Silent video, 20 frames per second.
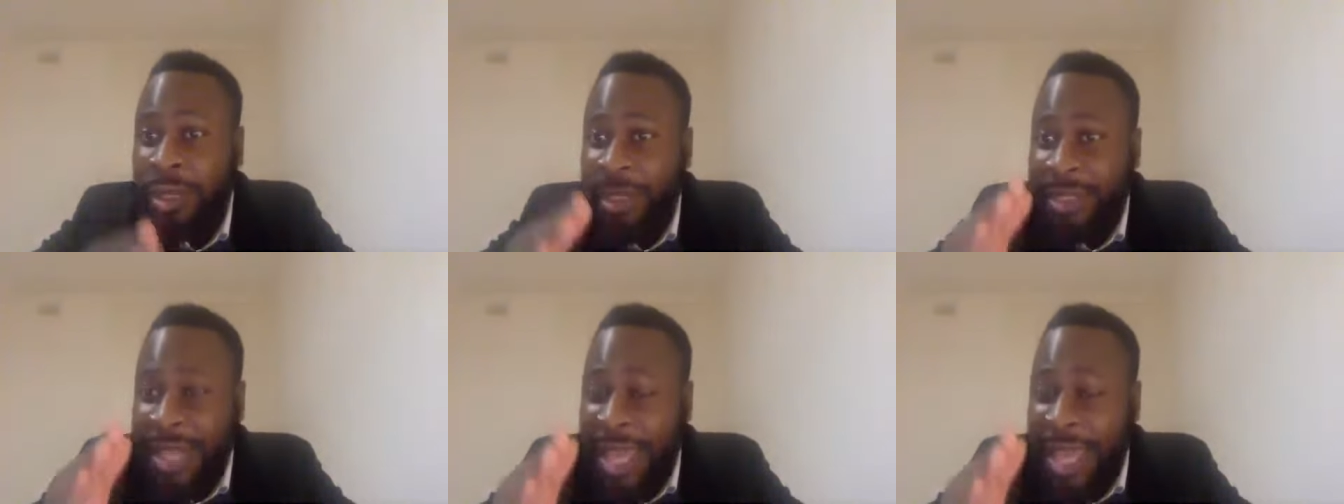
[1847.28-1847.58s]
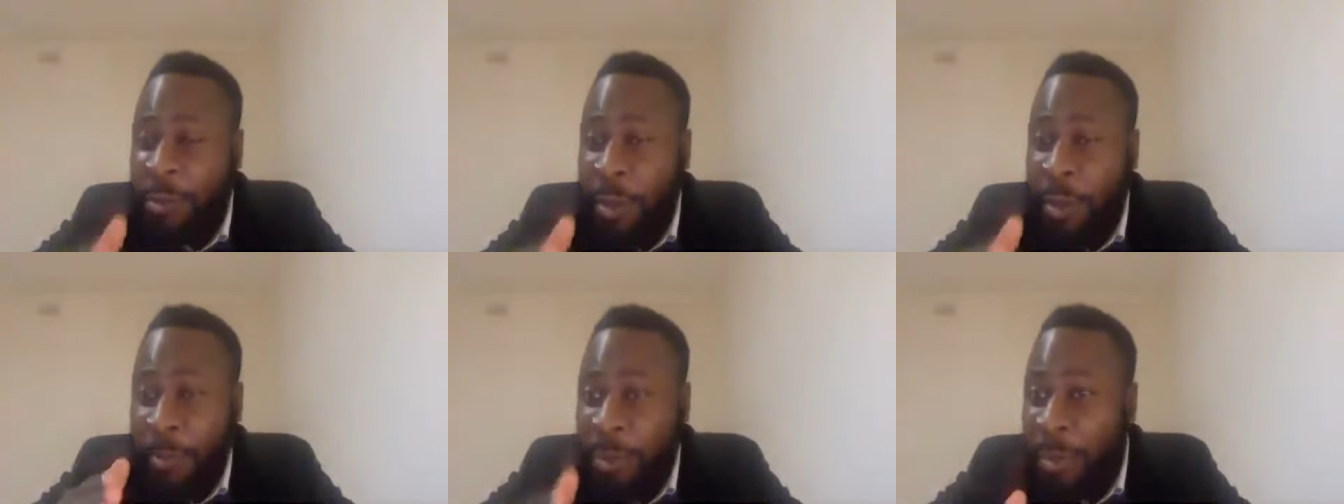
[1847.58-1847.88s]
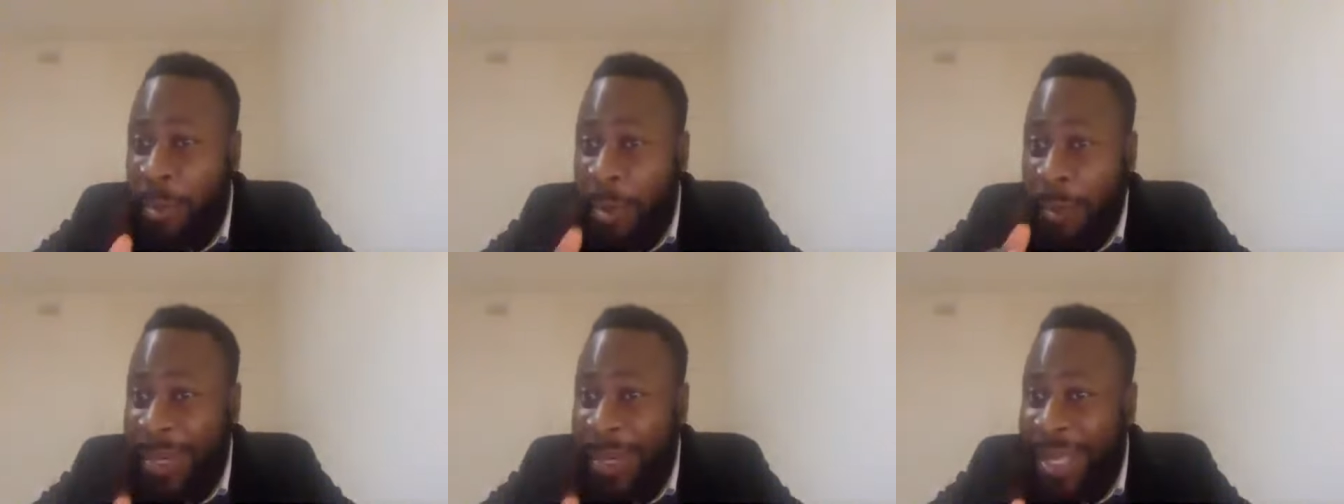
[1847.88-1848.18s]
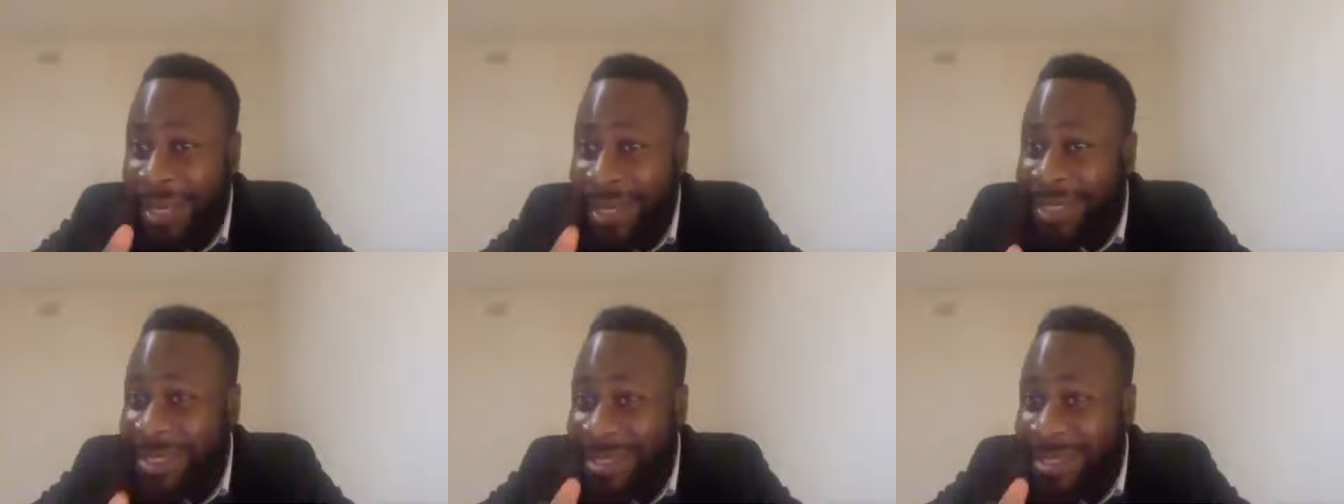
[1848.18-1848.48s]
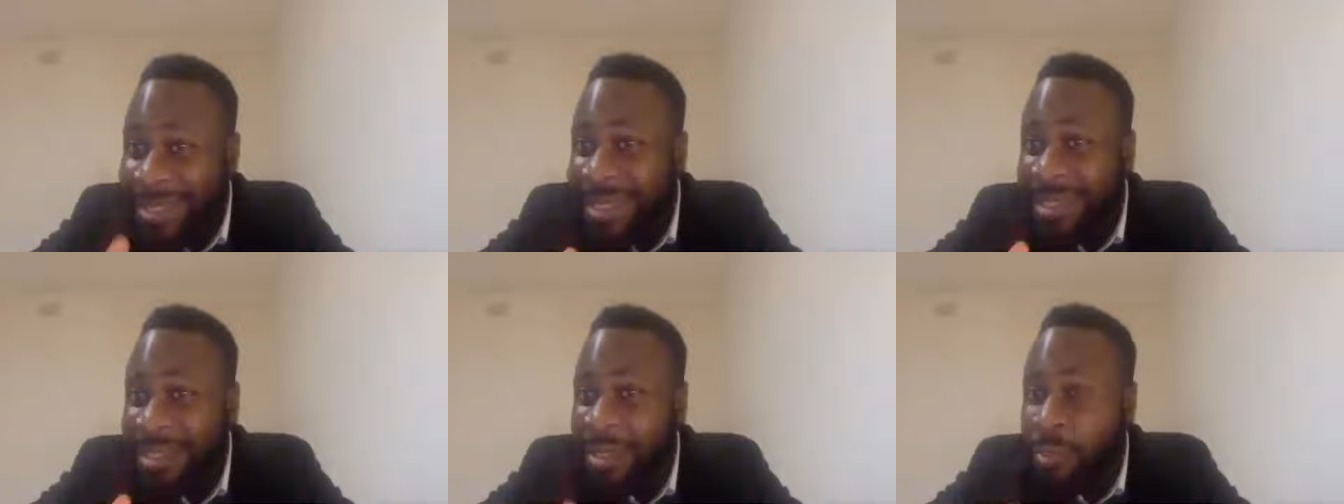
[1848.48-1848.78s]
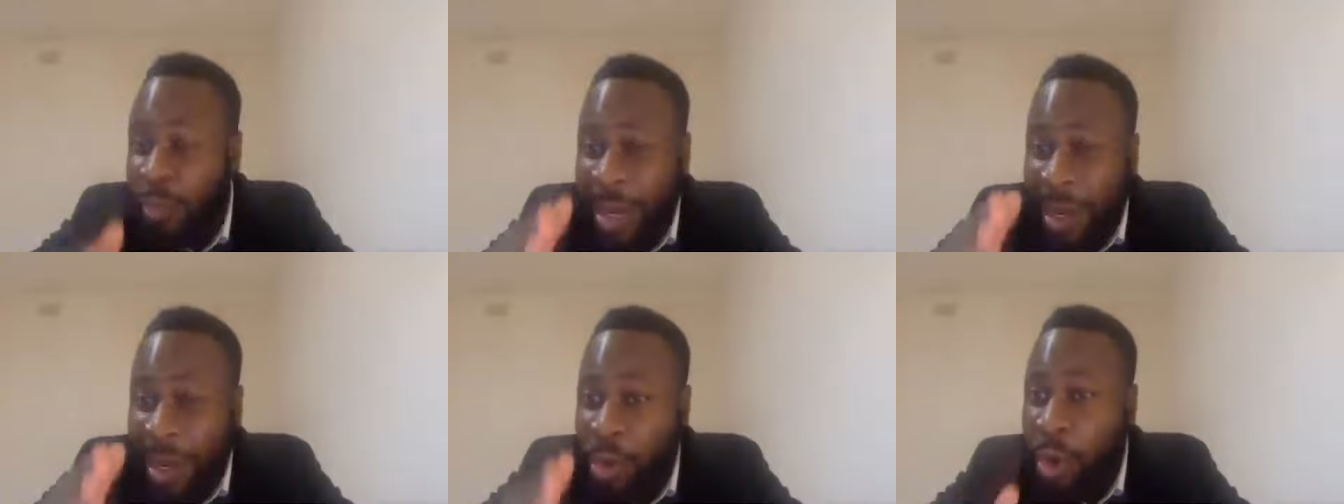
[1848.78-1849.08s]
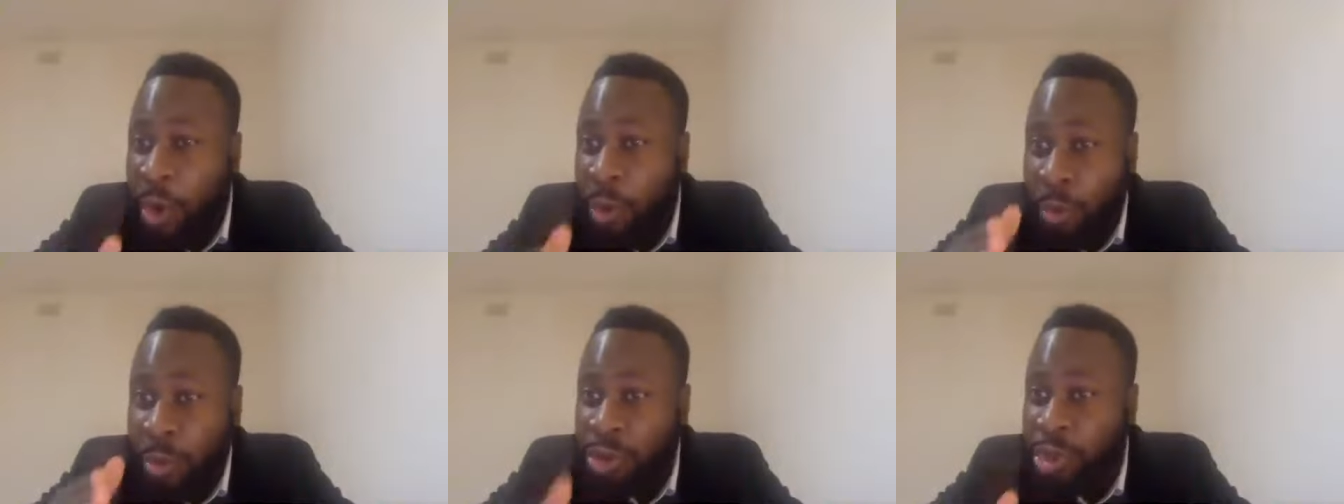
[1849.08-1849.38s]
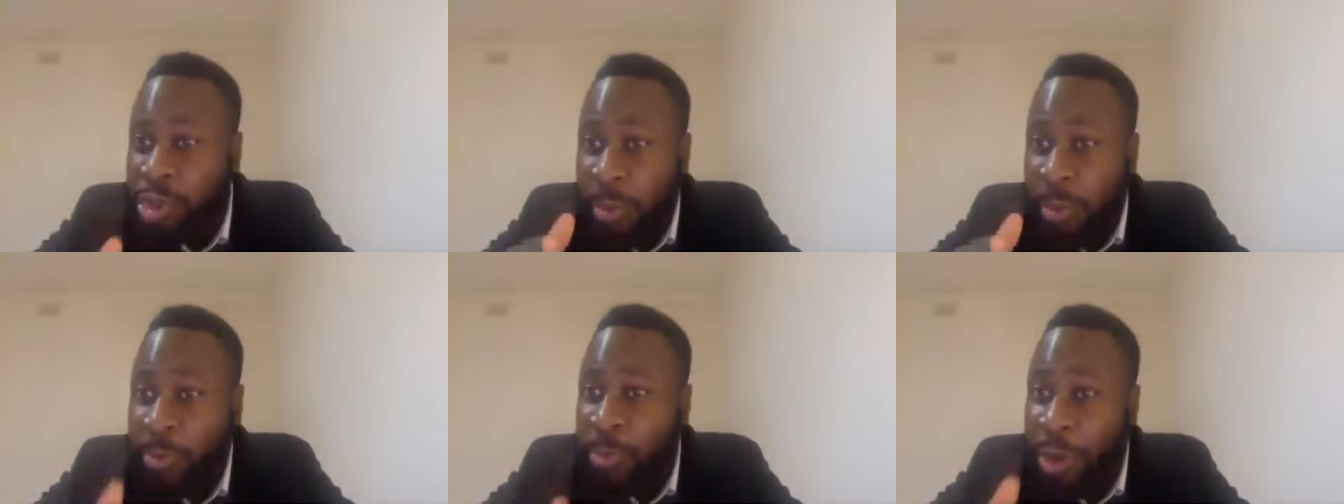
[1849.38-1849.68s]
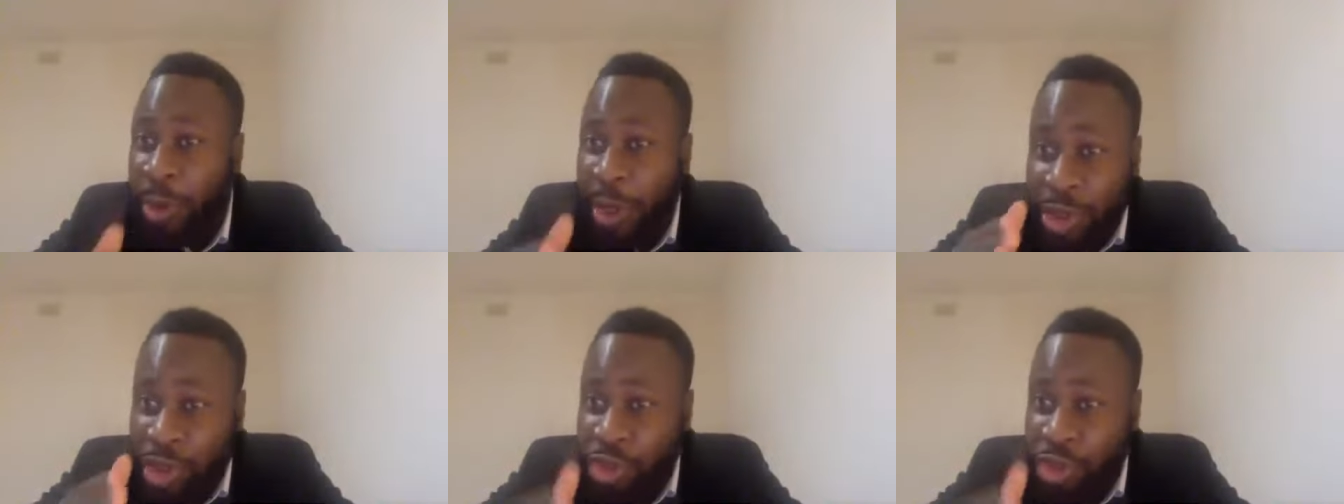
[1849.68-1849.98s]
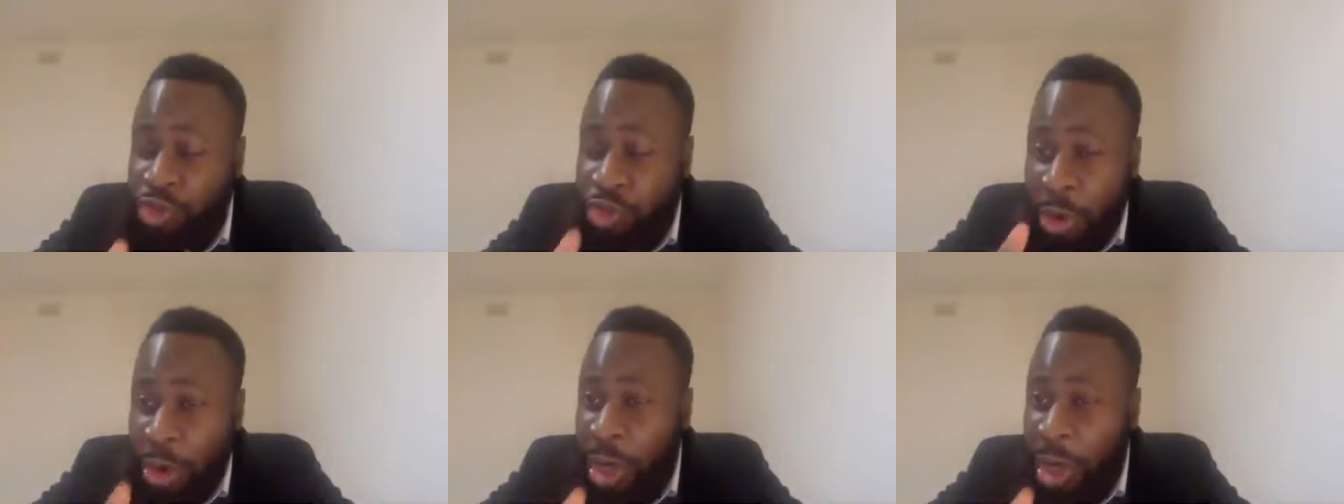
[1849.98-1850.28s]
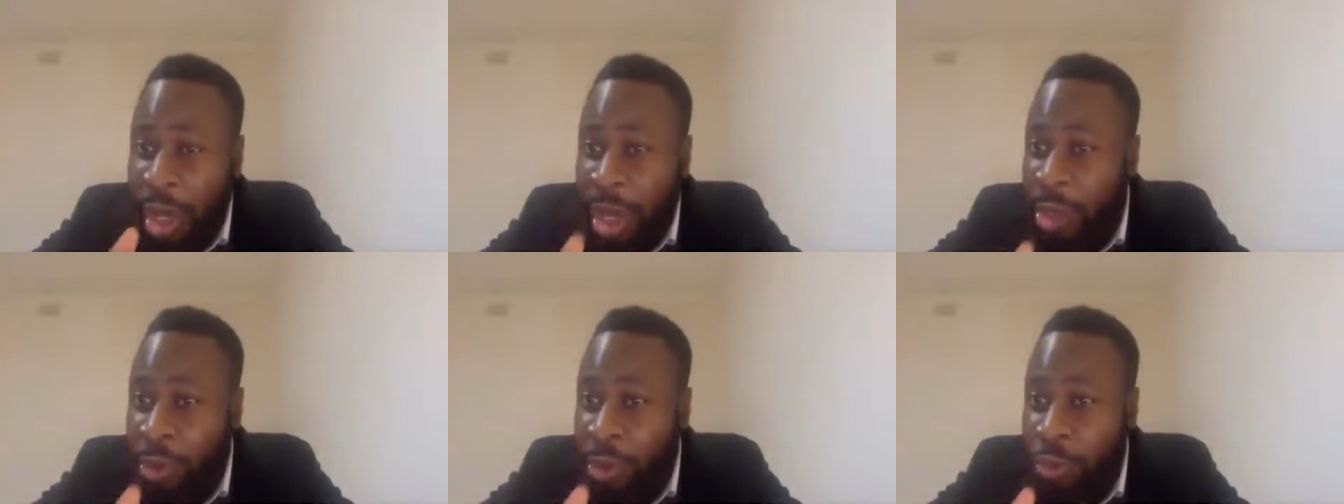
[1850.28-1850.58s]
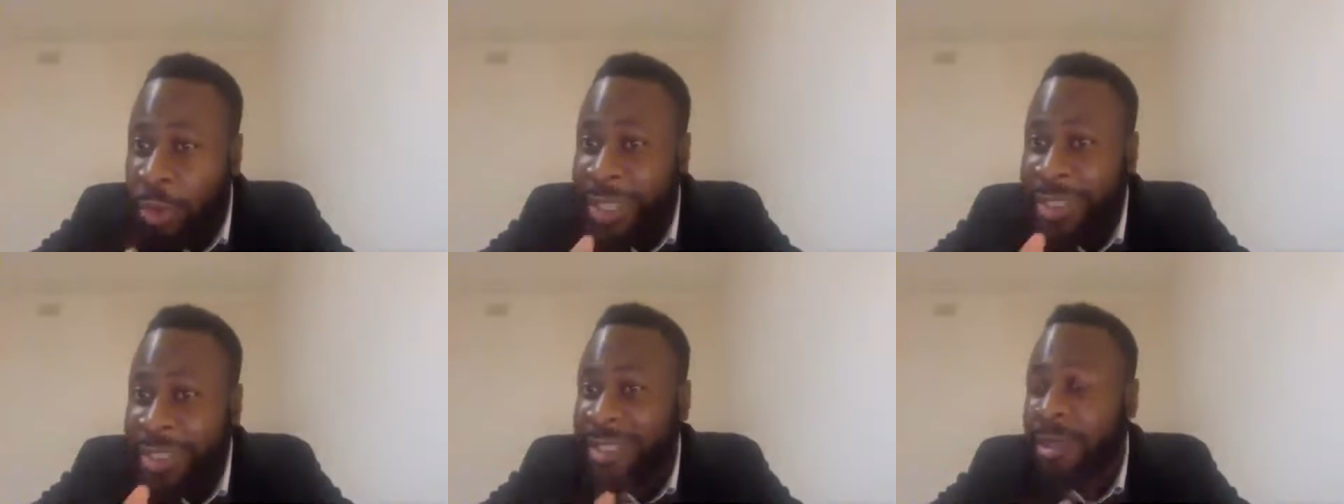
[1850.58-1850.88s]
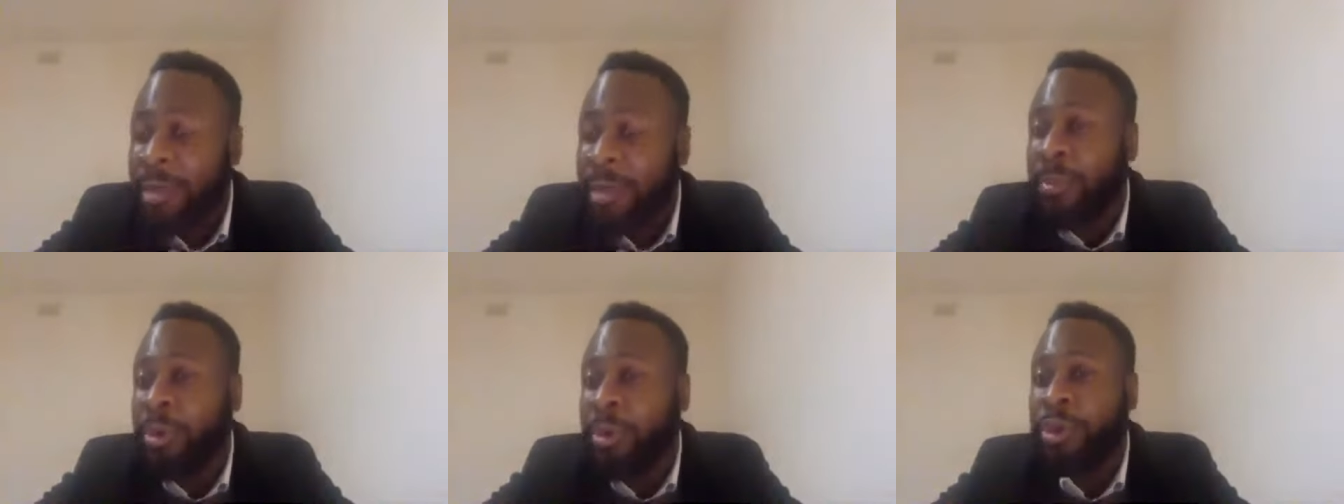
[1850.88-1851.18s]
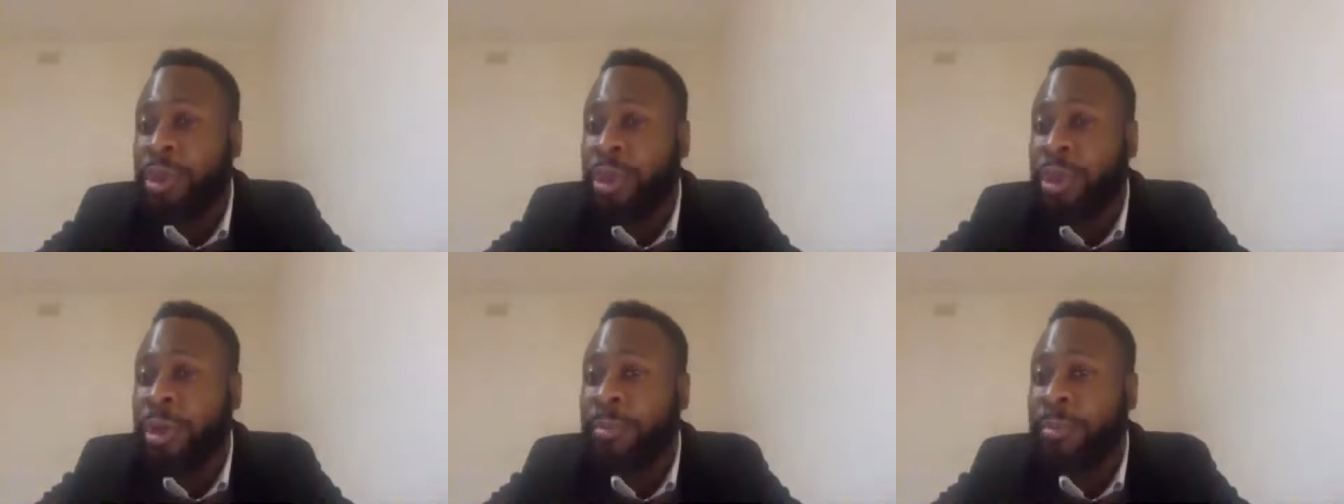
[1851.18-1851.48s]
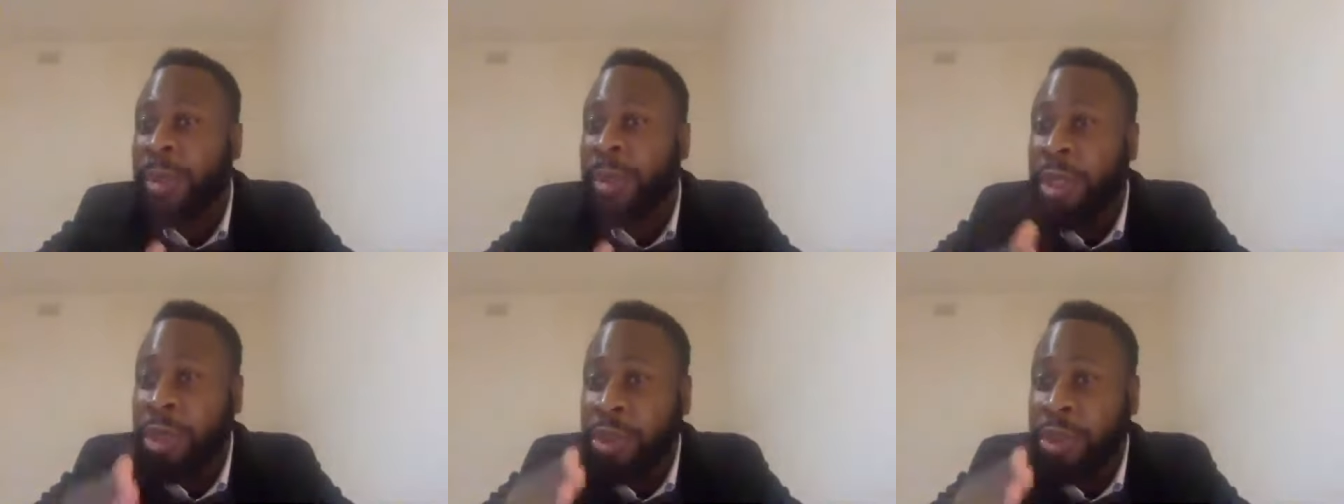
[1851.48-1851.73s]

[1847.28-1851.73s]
They were probably in a season where God was going to put a stronger anointing upon them.